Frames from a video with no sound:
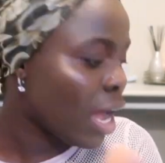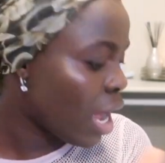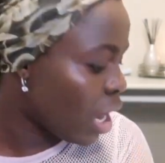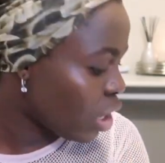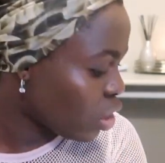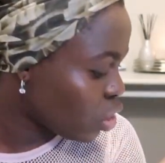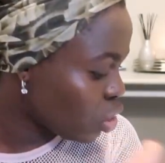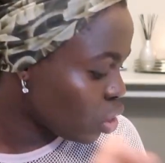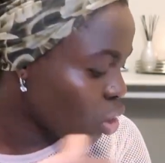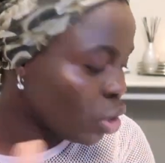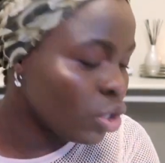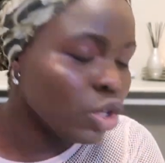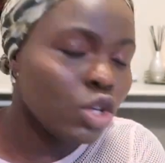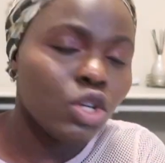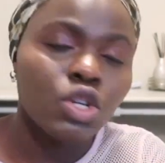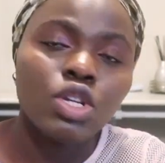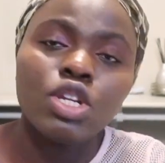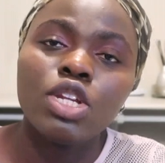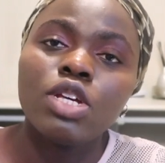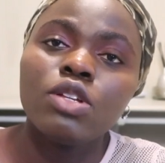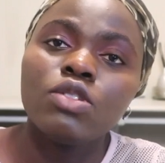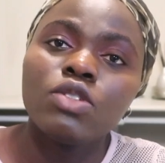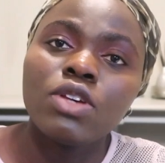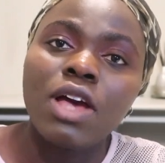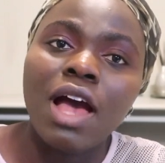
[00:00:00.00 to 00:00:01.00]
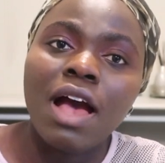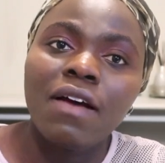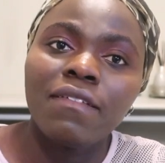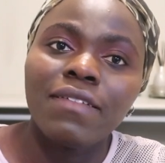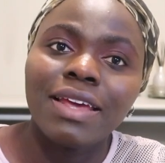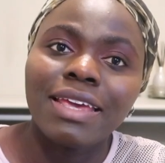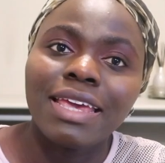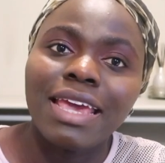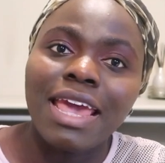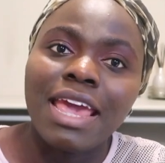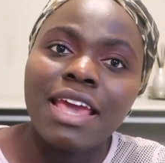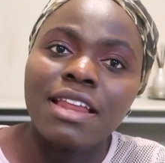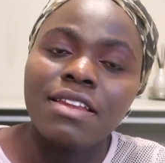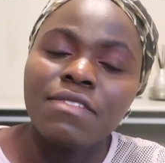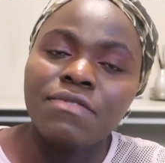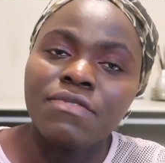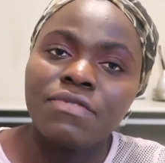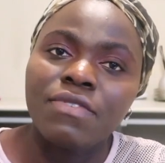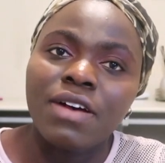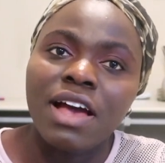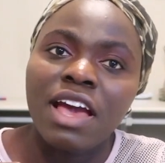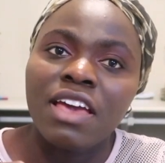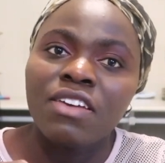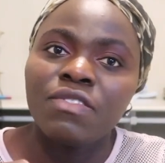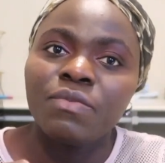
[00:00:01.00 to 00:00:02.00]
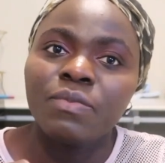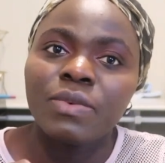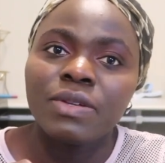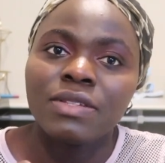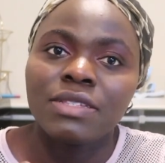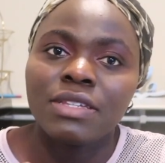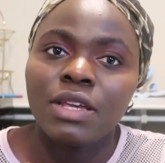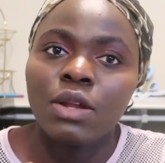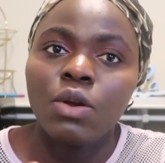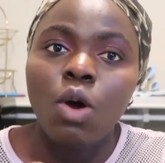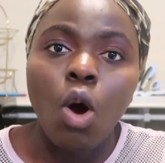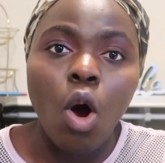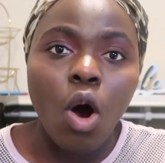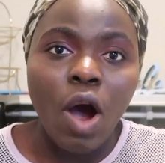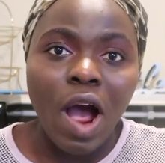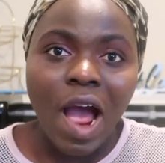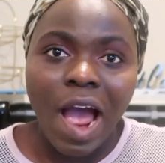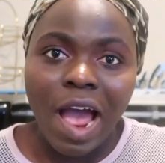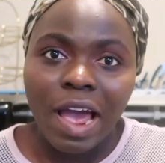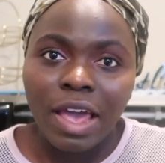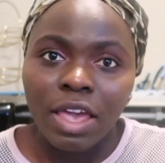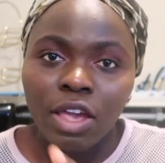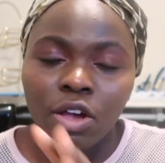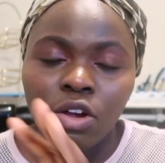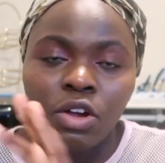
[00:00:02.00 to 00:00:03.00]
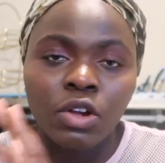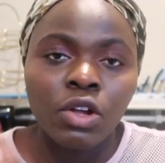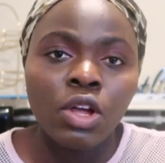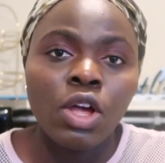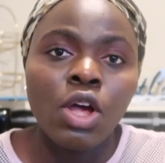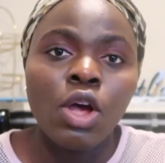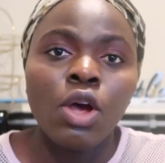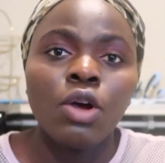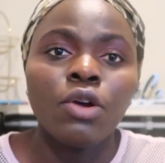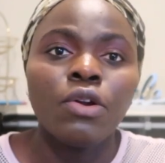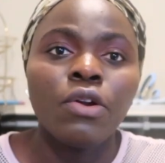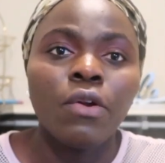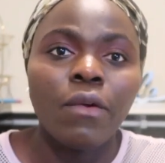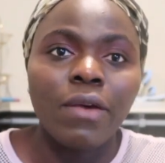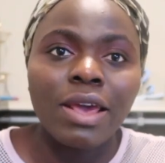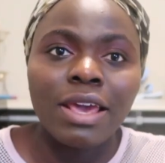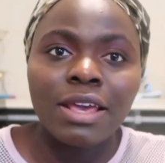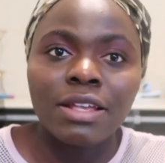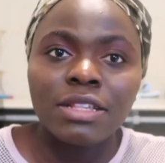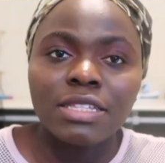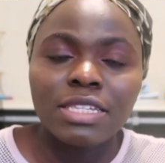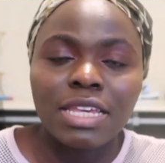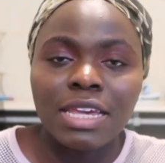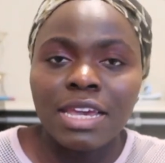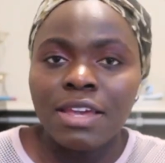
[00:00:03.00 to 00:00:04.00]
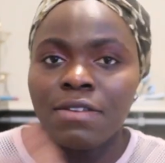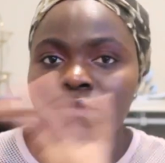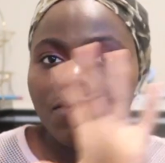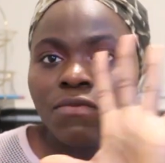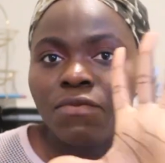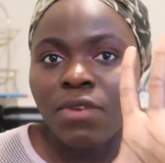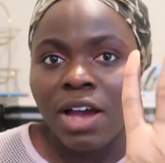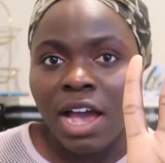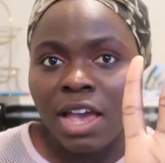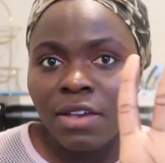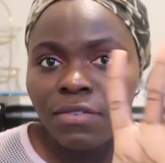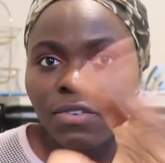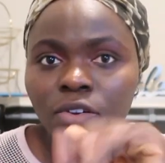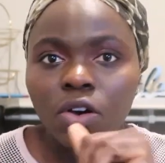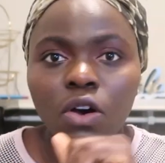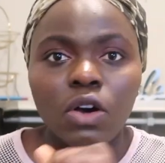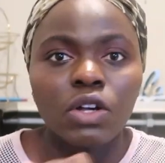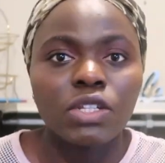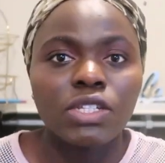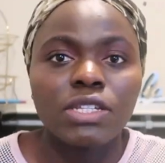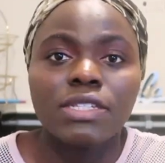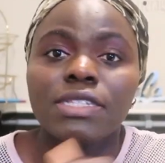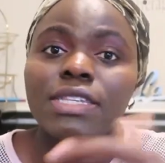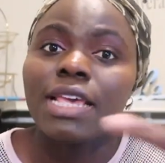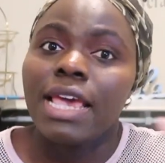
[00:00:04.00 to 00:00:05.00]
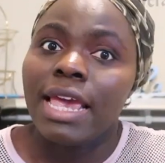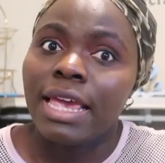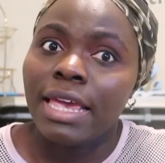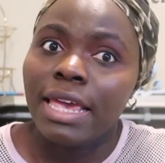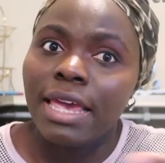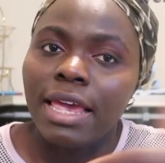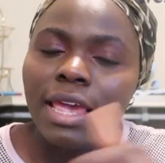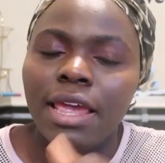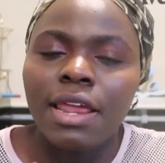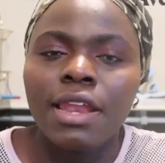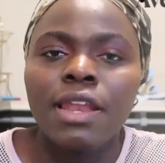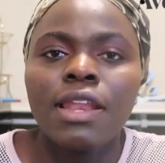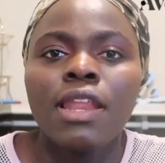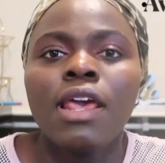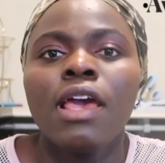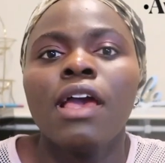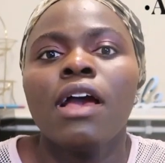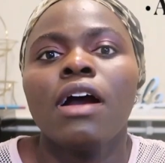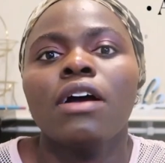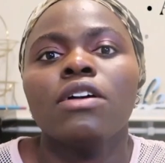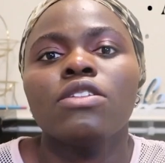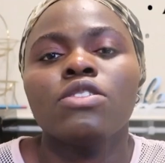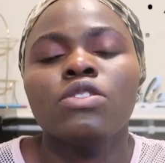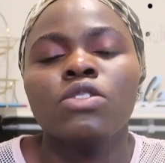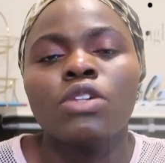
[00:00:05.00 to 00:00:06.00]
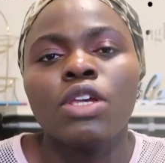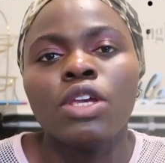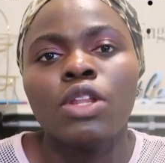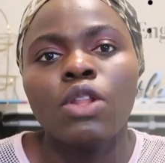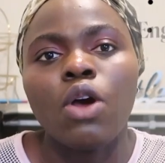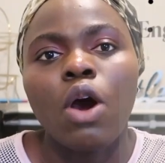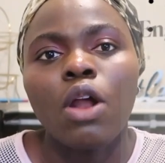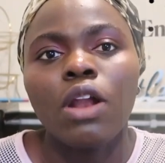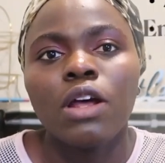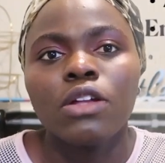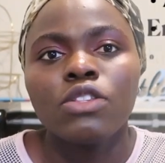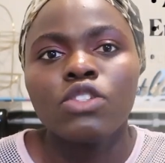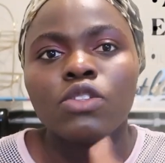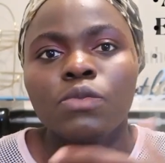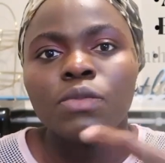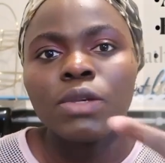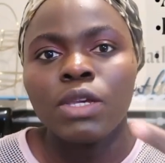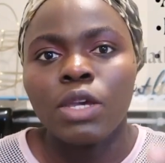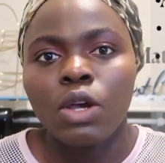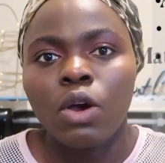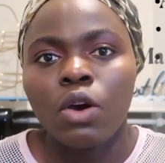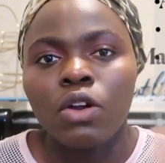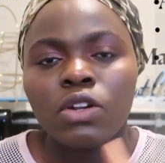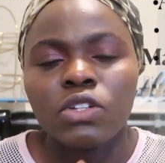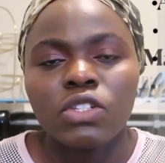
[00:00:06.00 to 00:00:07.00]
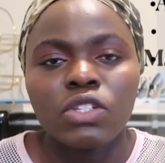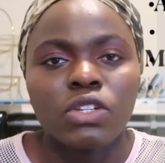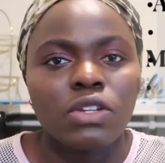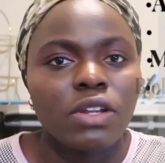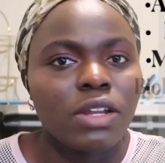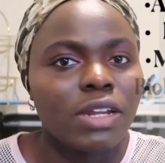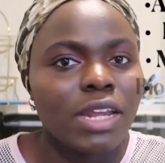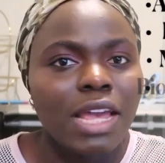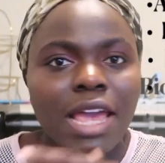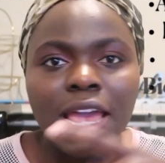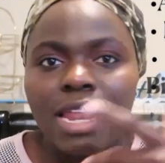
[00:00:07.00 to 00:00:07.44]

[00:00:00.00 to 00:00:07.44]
actually you need to have like 85% or higher grades in five courses again in order to be considered.